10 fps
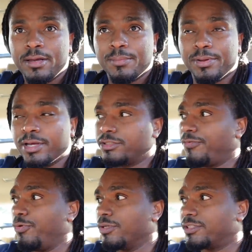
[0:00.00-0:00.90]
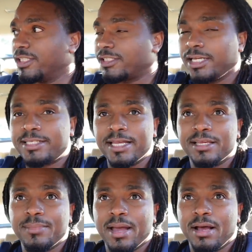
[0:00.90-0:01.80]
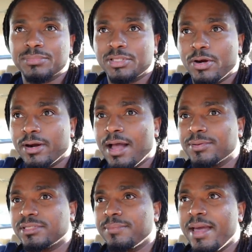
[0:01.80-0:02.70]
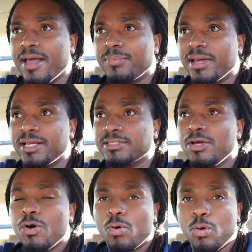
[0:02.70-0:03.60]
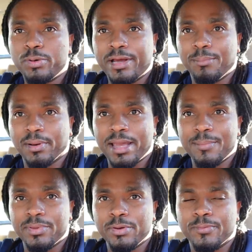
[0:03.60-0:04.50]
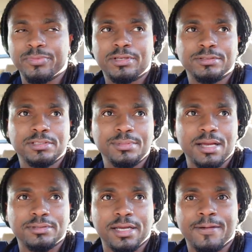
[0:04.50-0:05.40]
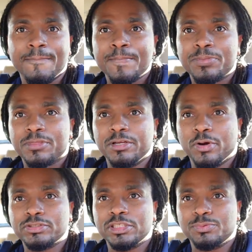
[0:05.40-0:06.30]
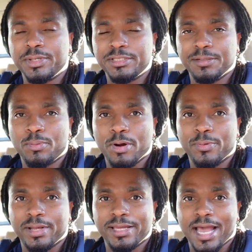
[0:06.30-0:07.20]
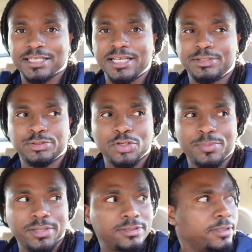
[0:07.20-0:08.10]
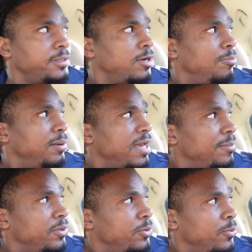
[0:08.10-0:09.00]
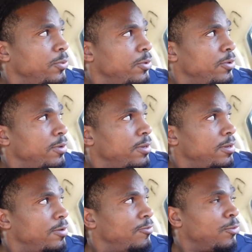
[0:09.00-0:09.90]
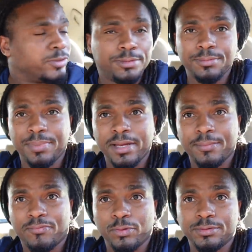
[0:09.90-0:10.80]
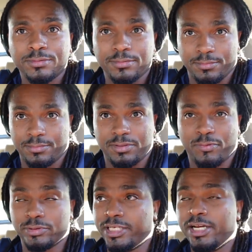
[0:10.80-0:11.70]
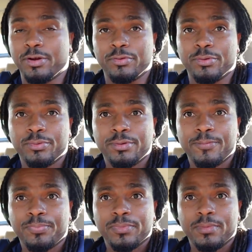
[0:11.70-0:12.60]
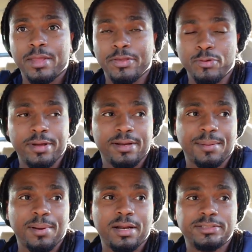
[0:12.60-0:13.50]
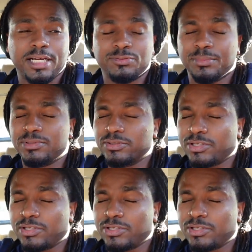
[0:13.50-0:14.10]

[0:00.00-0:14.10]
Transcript: Because if you consistently take them back, I'm sorry, I was in a bad place, or they'll blame you. Because sometimes, like, the narcissist will get to the point where they gaslight you so much that they'll blame you for being for for cheating on you. And you'll end up apologizing. Well, I'm so